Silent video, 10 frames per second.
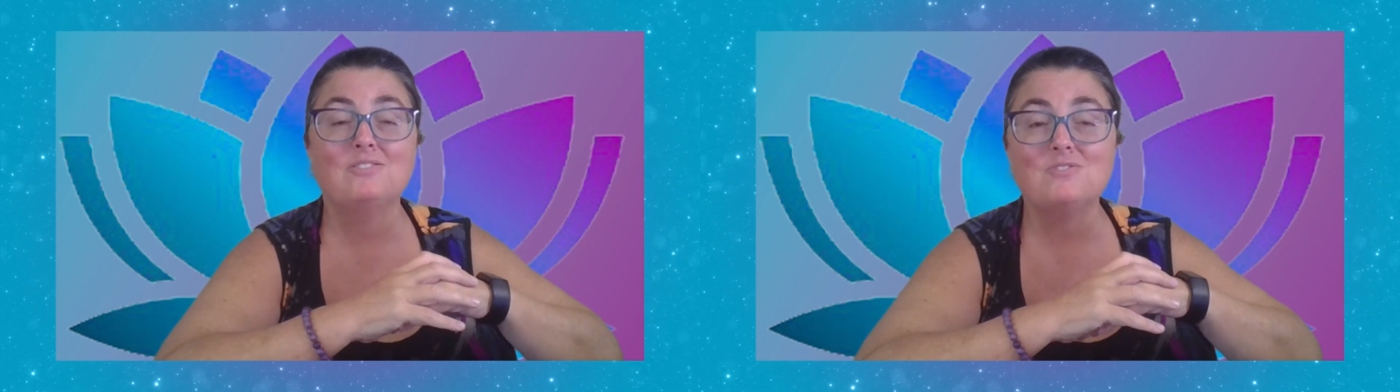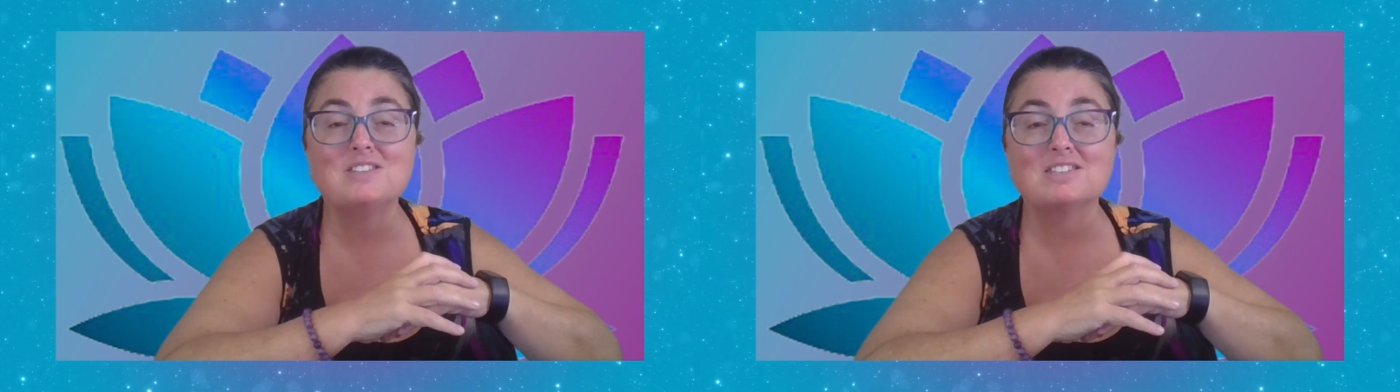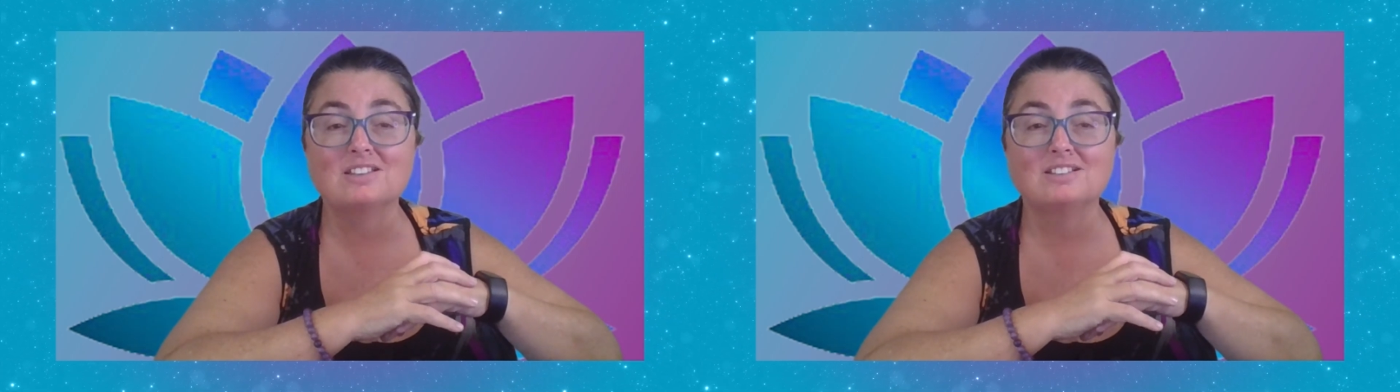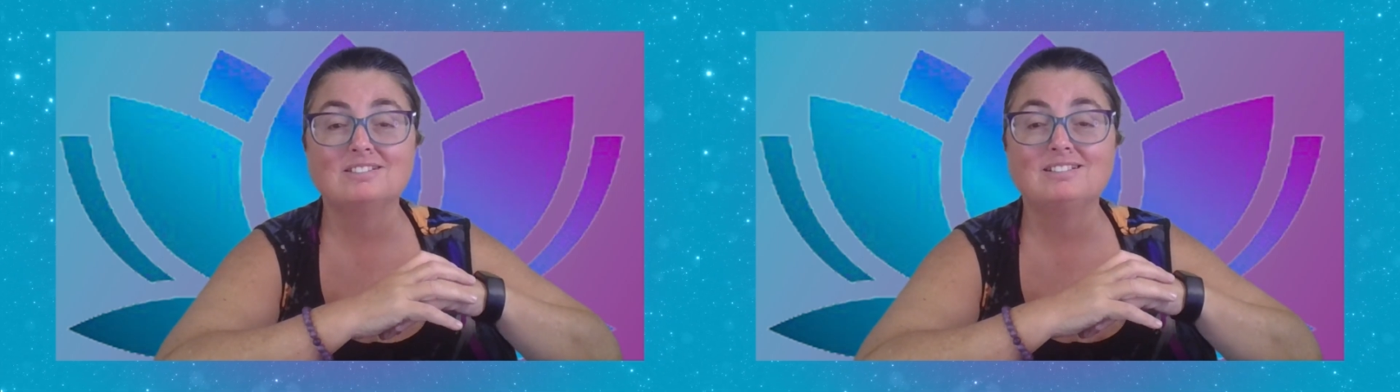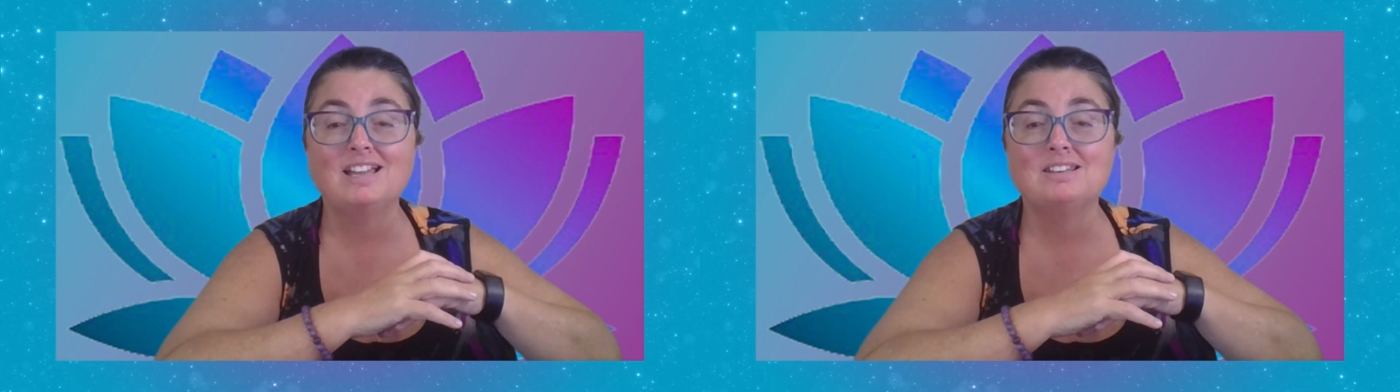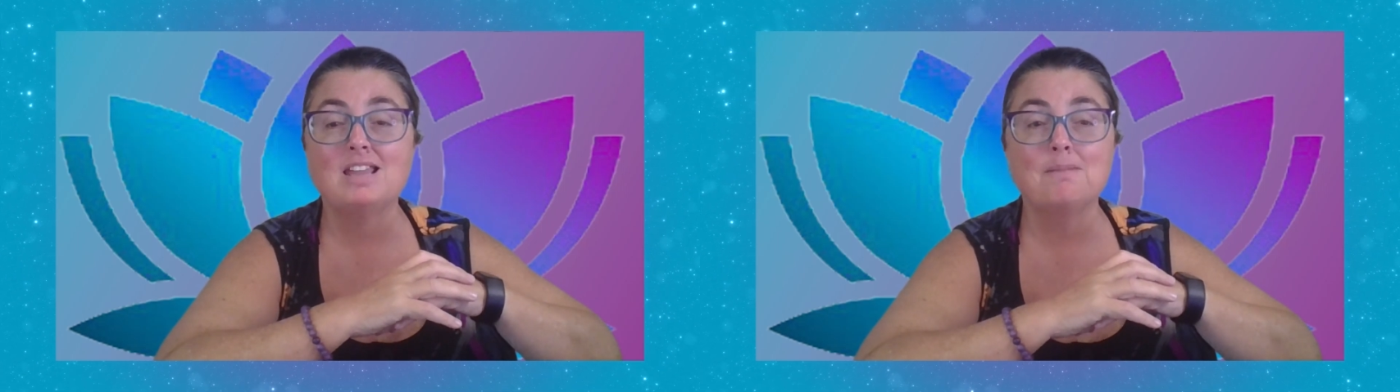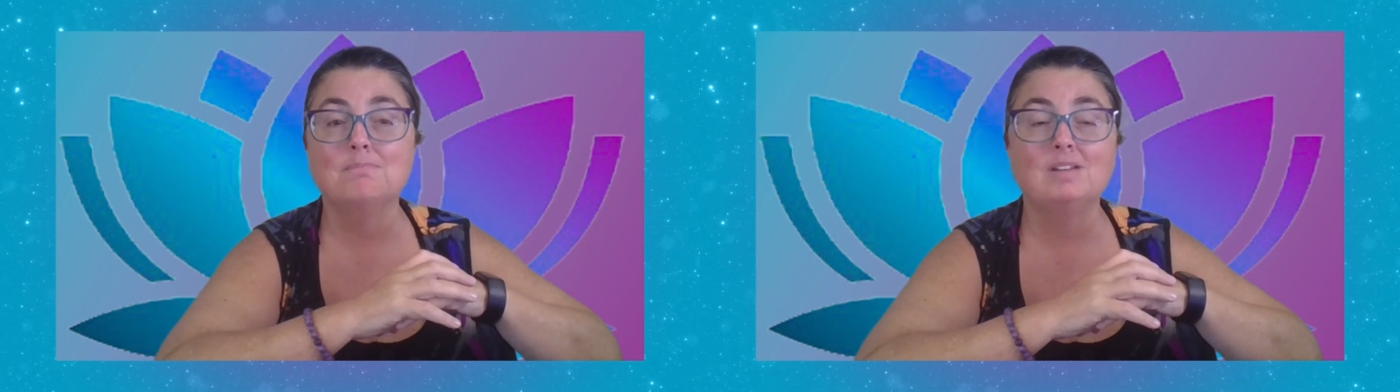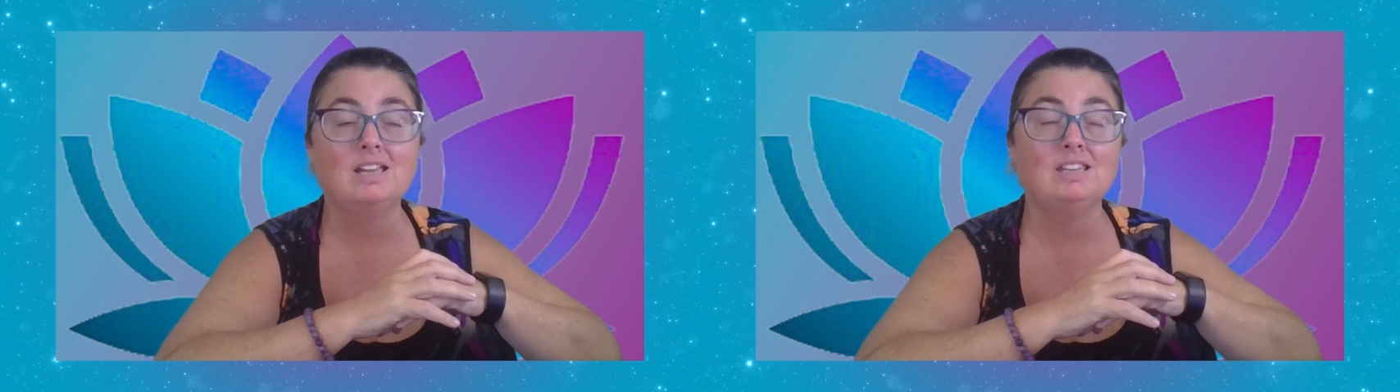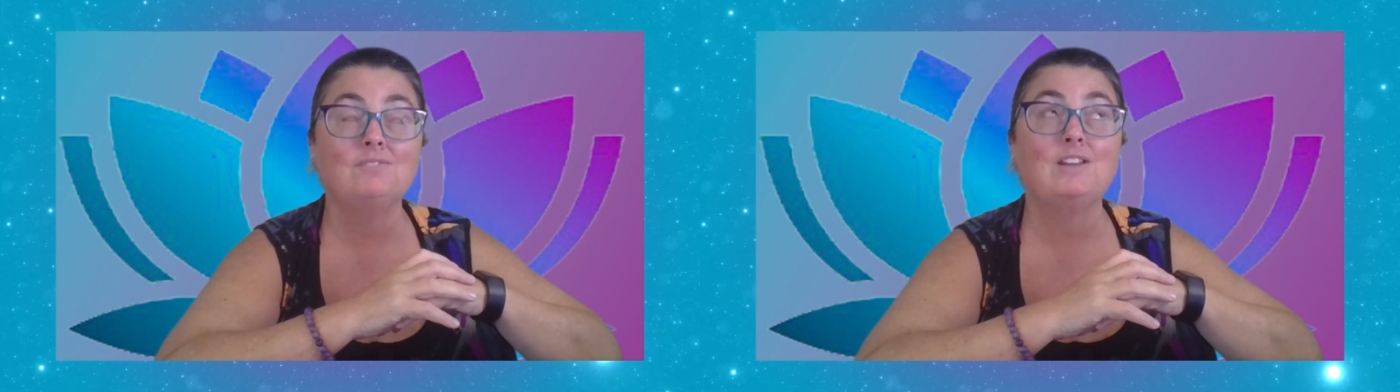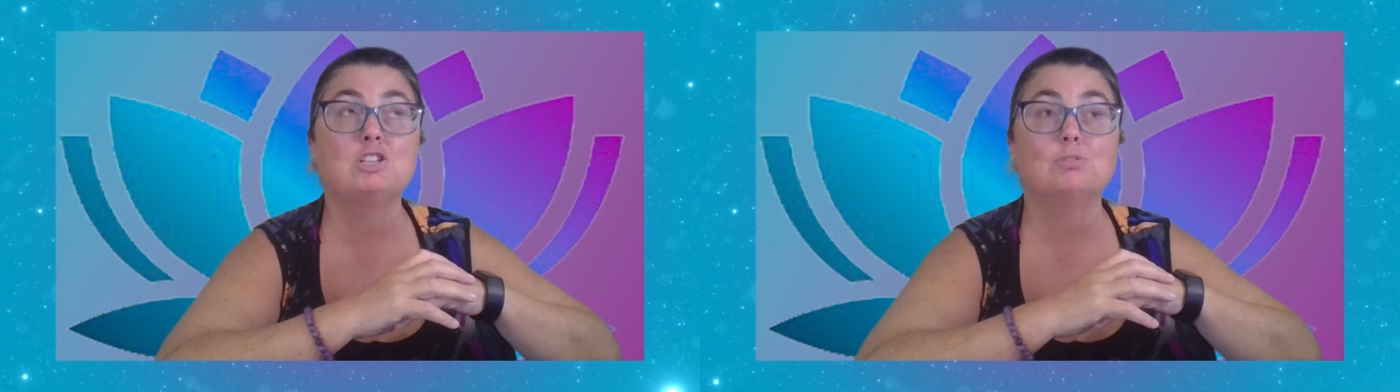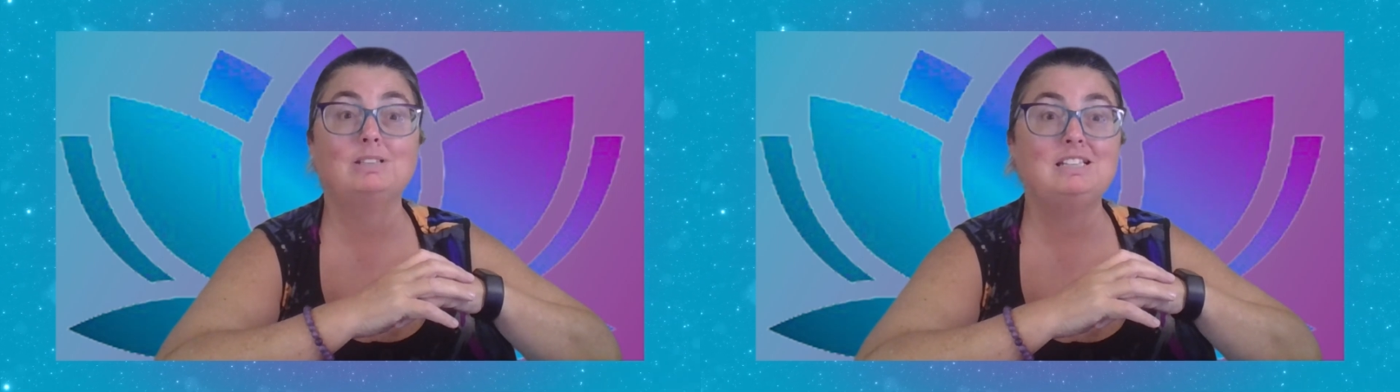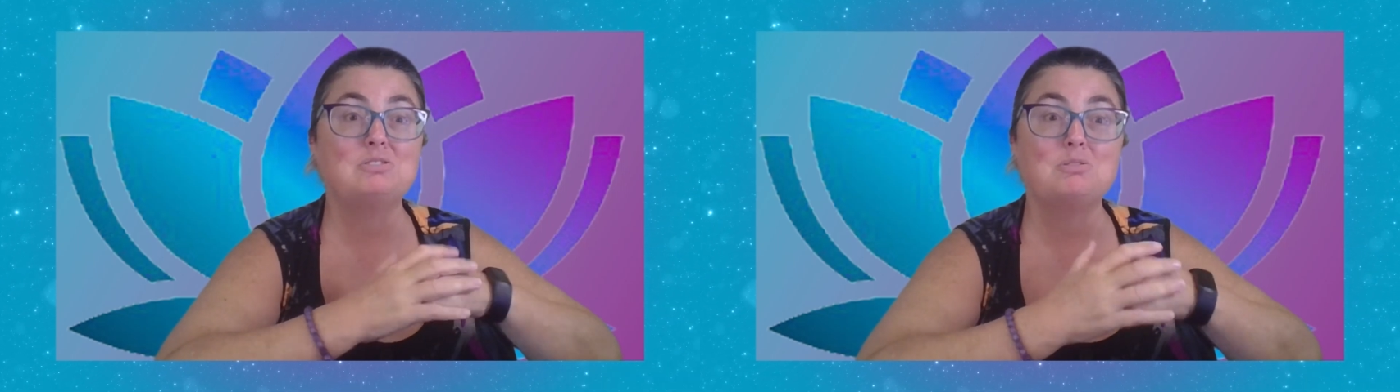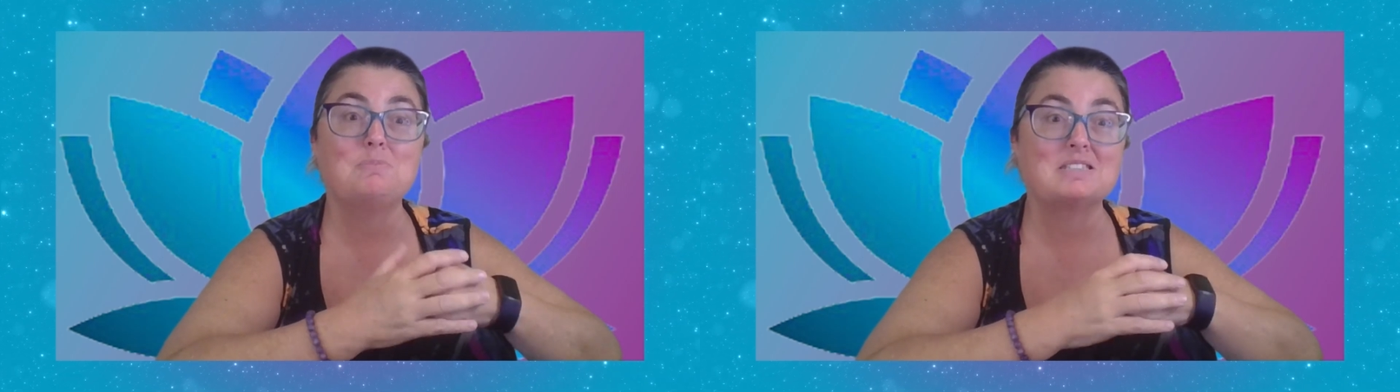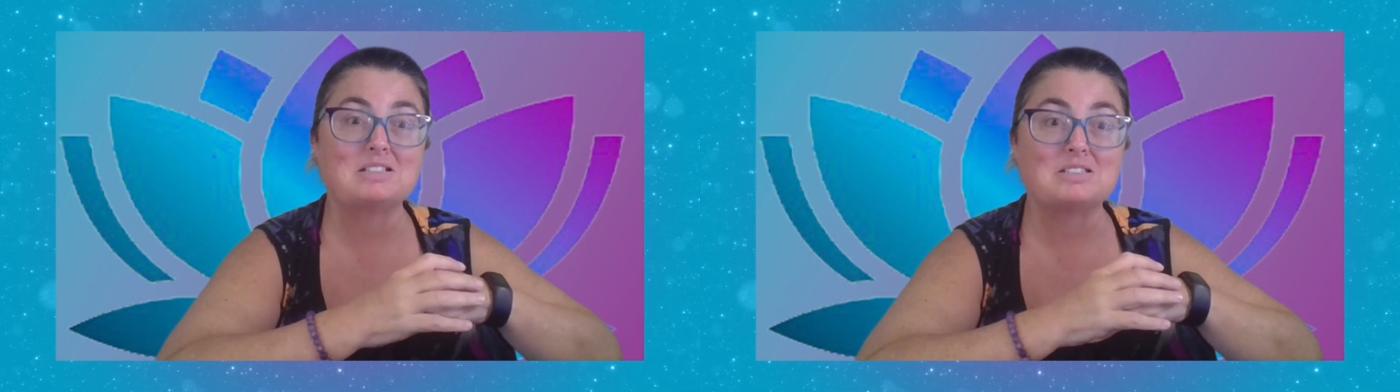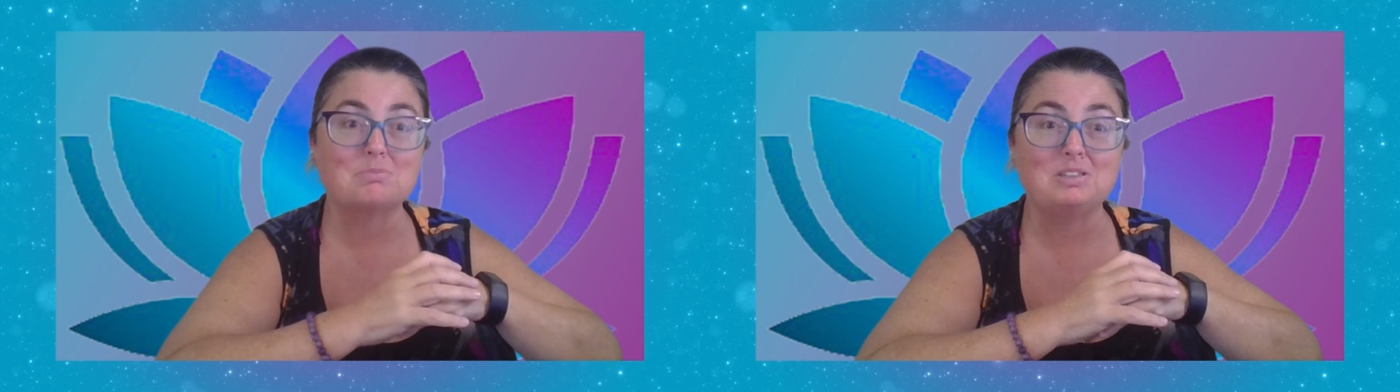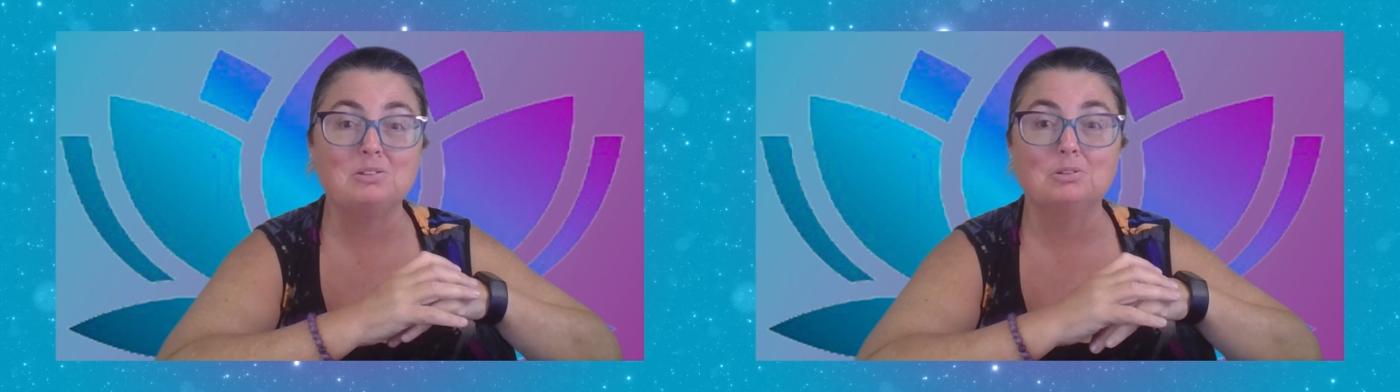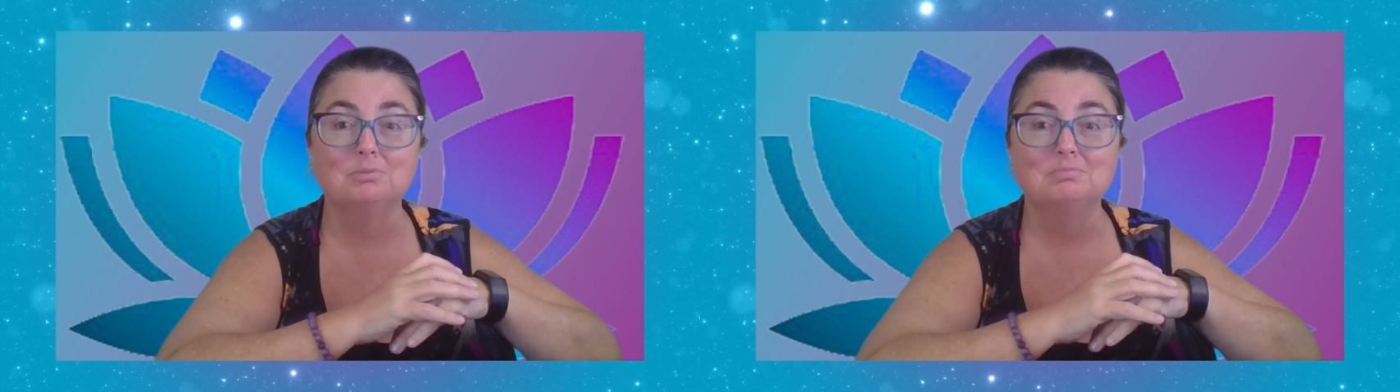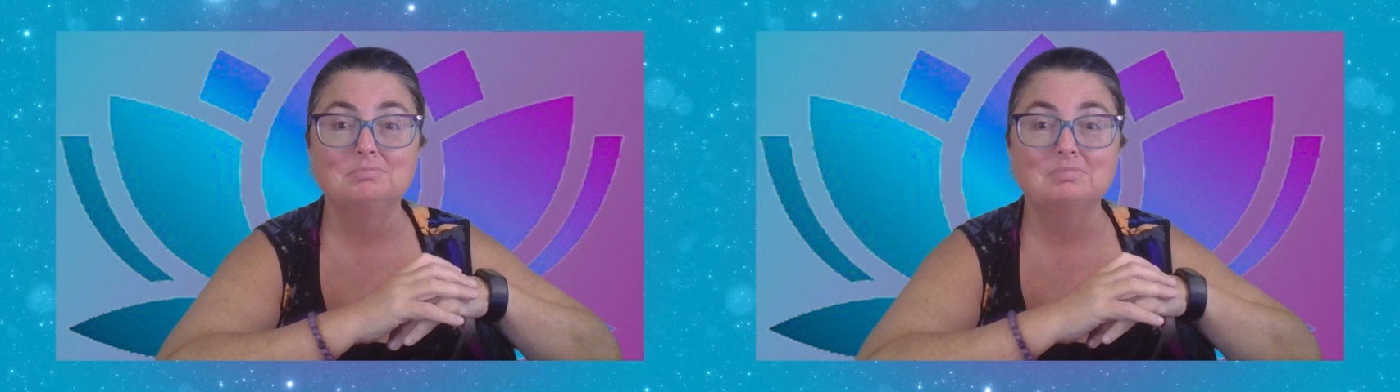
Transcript: and visit and eventually do business with you.